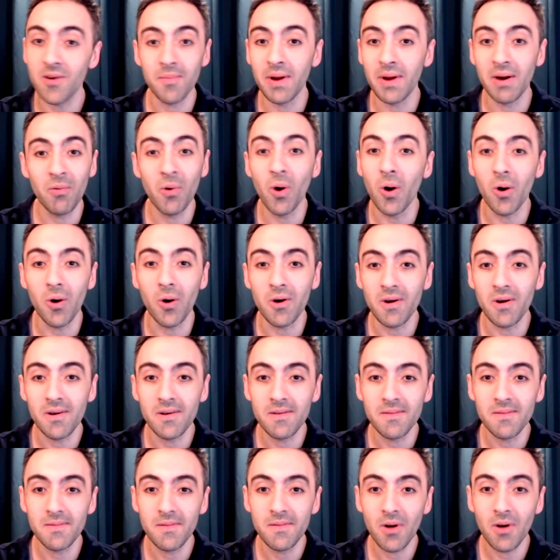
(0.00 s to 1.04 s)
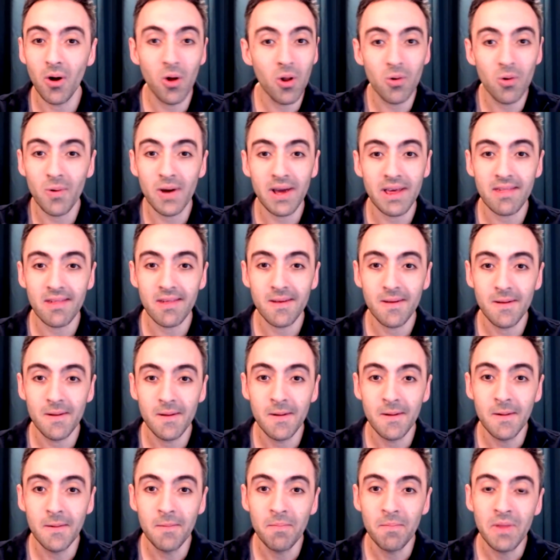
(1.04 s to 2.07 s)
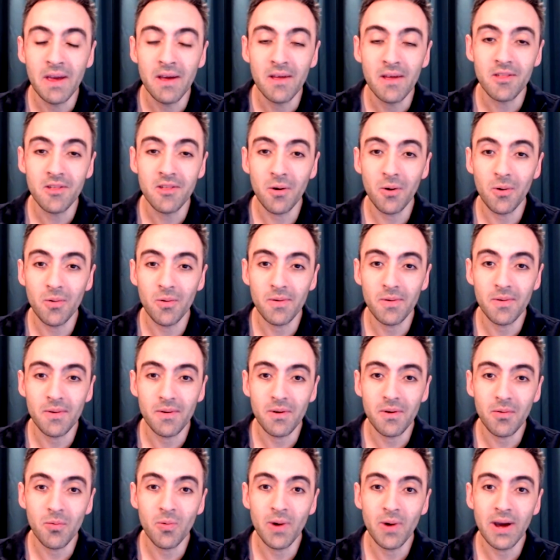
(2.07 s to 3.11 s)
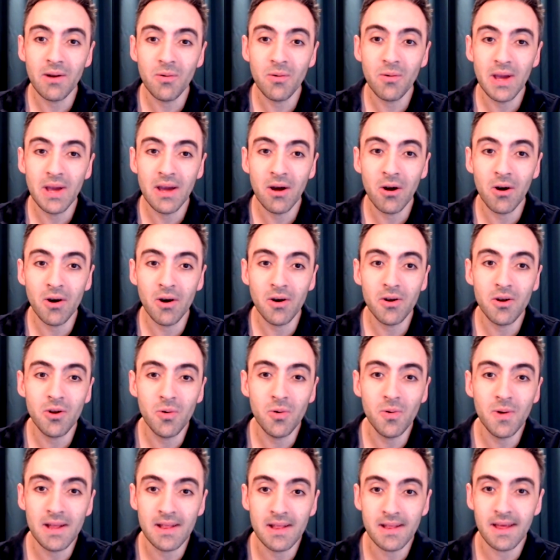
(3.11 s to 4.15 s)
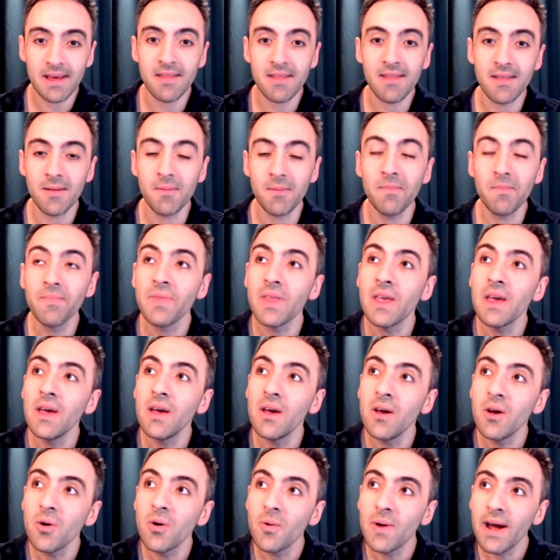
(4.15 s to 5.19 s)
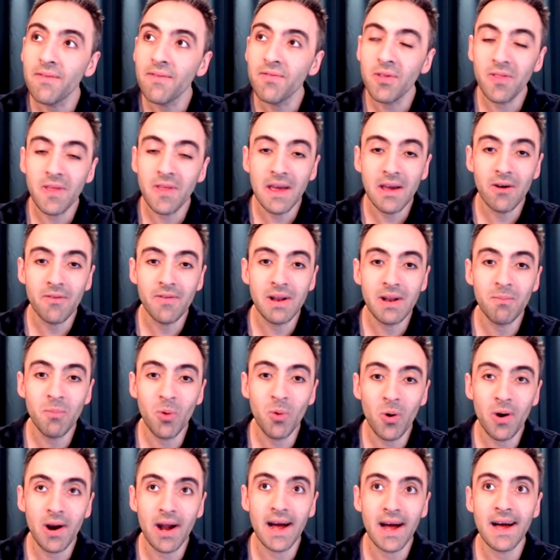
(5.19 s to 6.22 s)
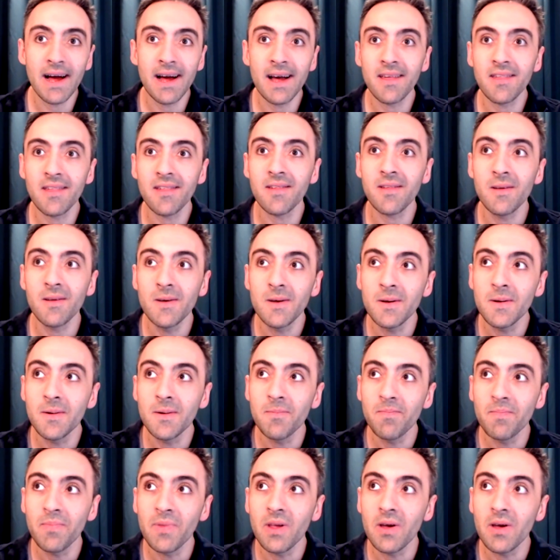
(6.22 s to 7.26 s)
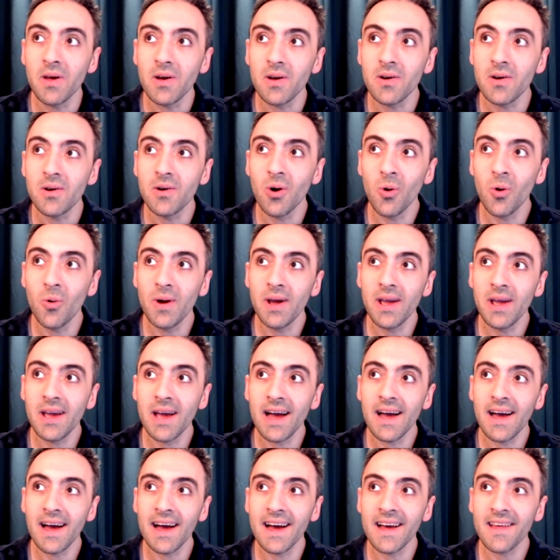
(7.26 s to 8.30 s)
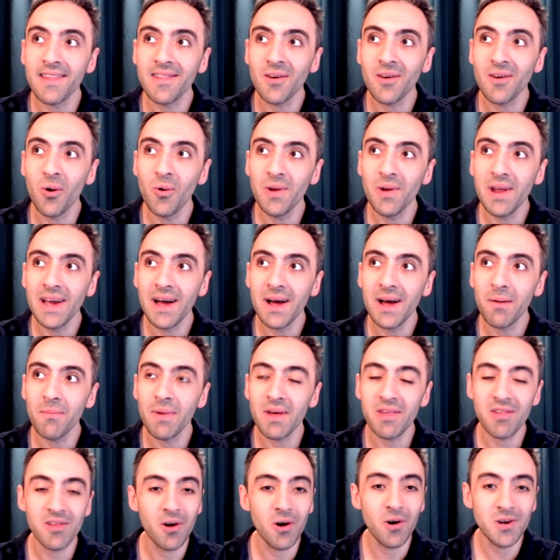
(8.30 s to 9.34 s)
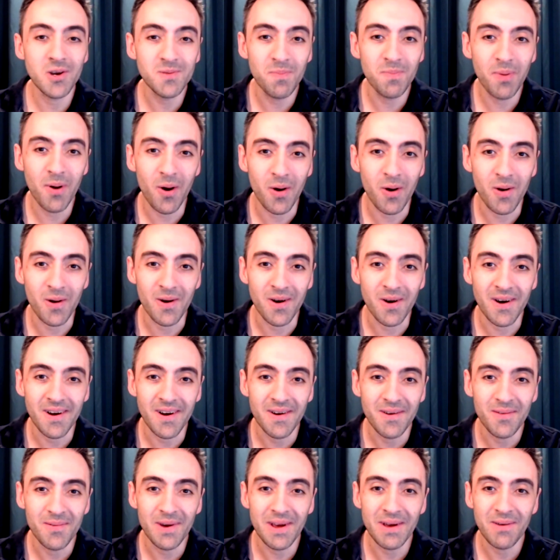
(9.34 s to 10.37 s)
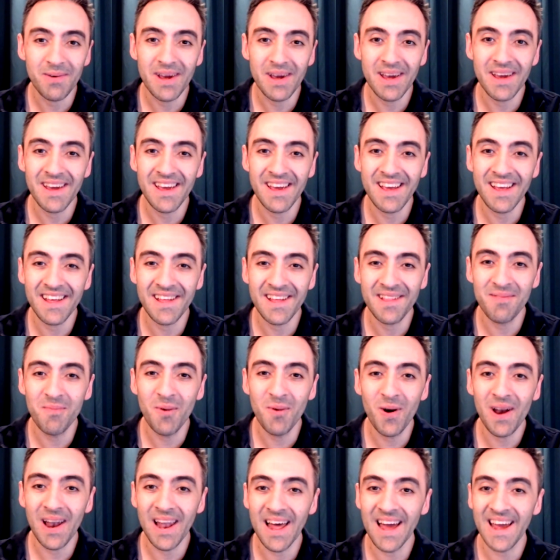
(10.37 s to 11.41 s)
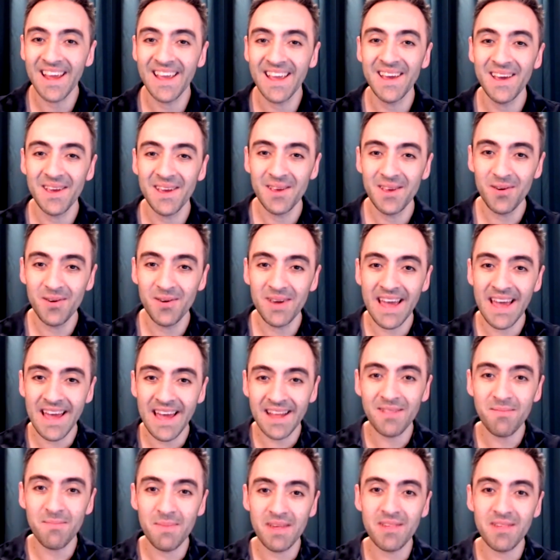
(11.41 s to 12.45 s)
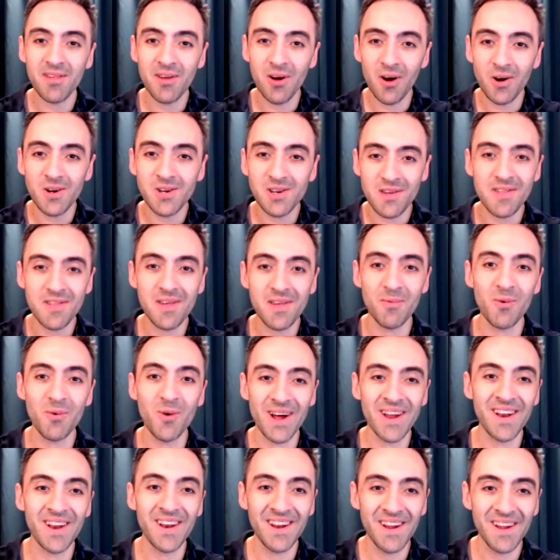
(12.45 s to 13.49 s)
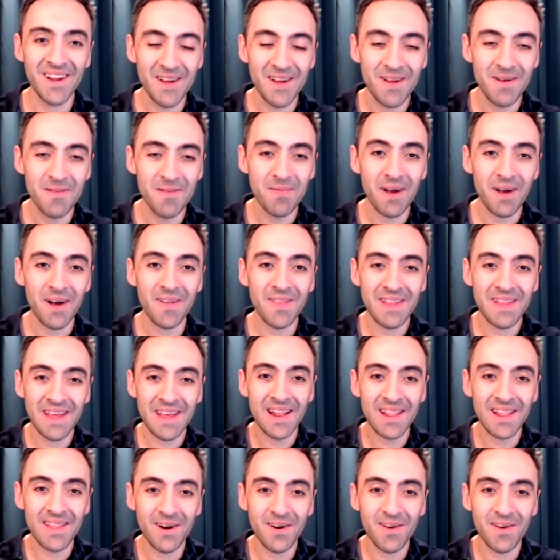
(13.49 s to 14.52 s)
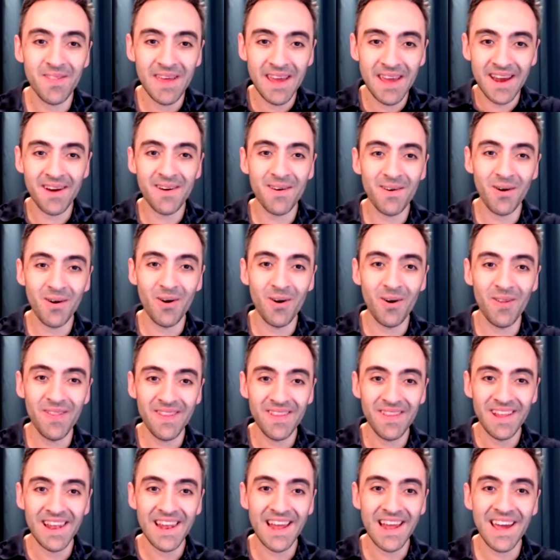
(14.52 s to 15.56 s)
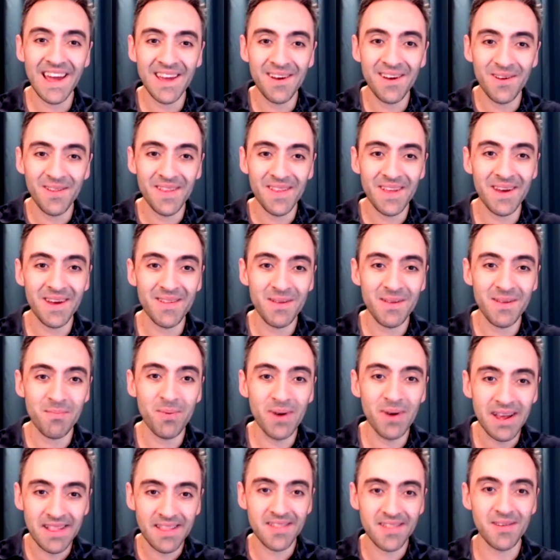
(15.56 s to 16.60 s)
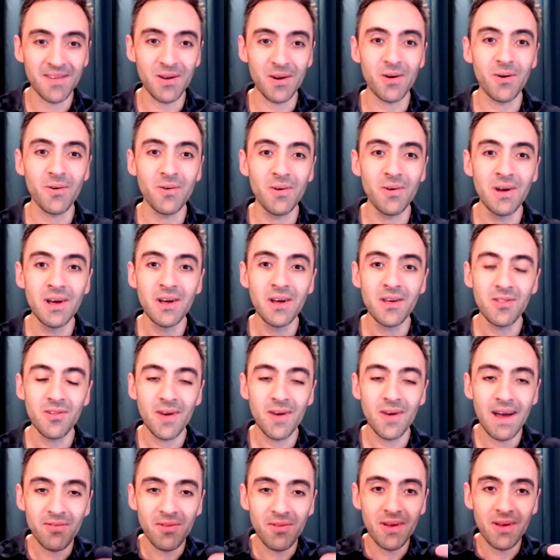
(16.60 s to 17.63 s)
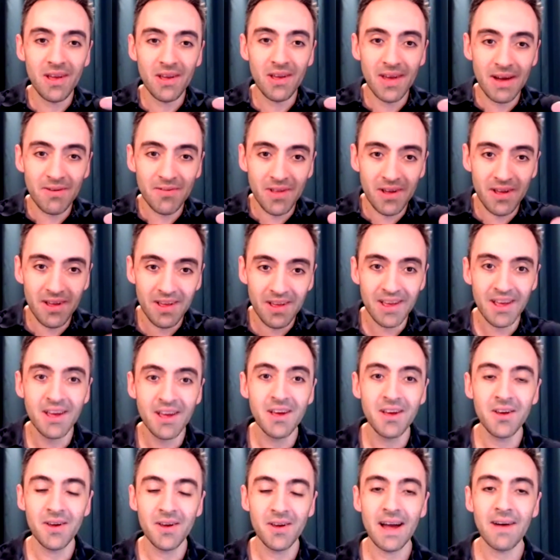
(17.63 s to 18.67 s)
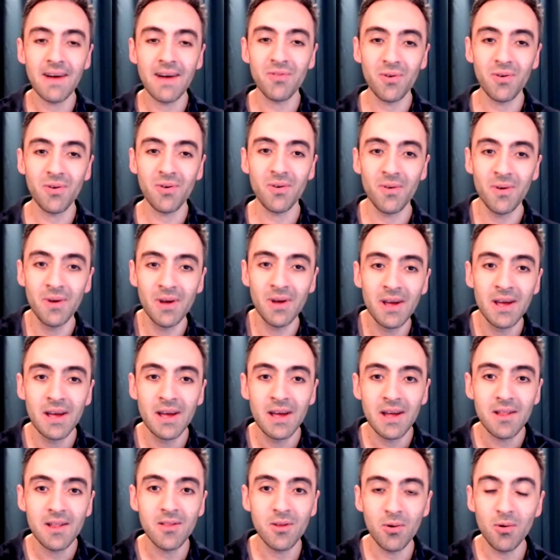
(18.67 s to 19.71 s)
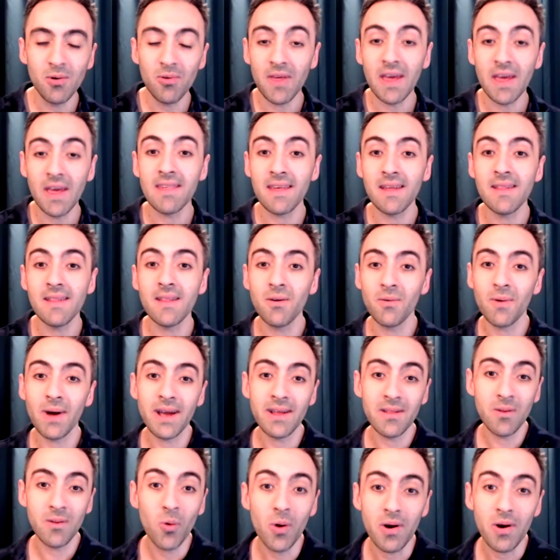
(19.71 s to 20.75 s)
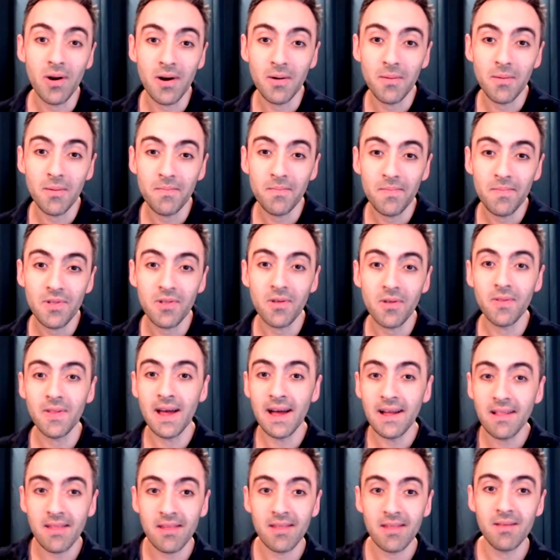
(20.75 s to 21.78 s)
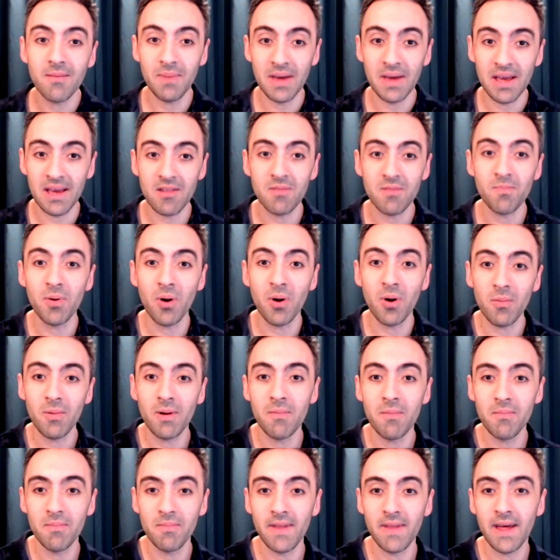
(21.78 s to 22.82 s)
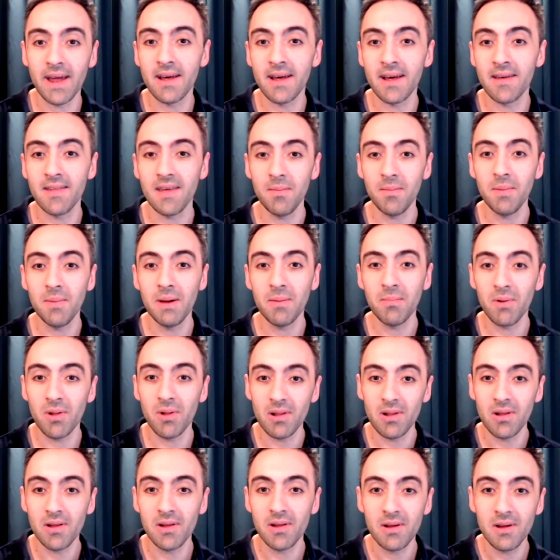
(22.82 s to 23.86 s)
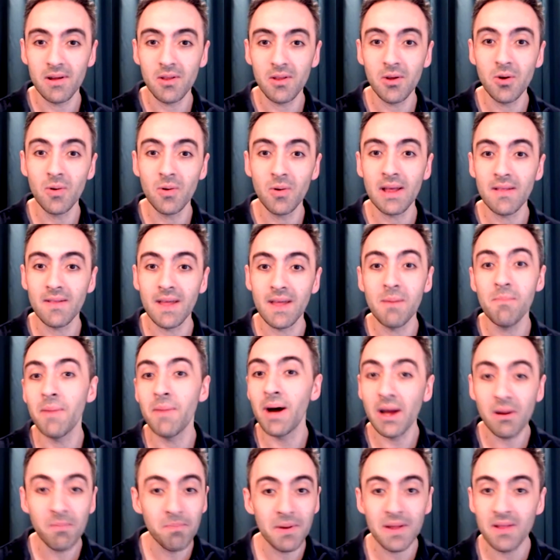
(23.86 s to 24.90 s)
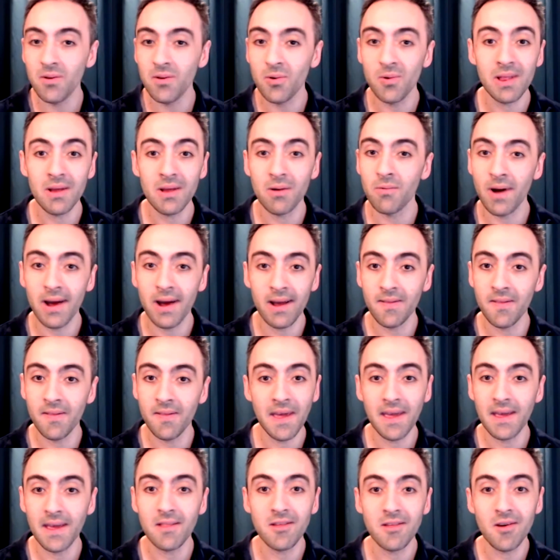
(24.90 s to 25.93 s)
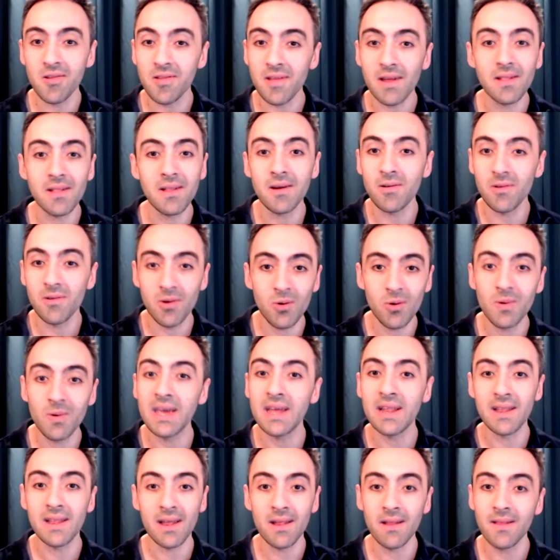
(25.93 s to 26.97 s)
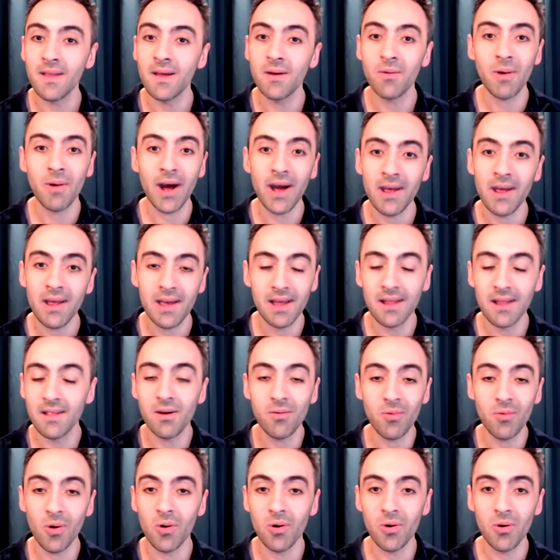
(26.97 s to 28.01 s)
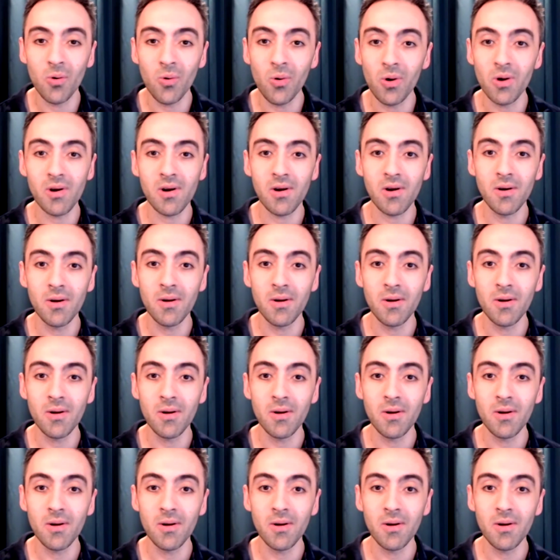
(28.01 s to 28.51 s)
be wrong, always. So when we are doing this, we have to think of it more as as owning a massage parlor. It's more like you can't massage someone until they're there on lying on the brits, so you have to you have to you have to do things in the right order. So that's the biggest problem that I see people doing. They might be doing the right thing, it's just that they're doing it in the wrong order.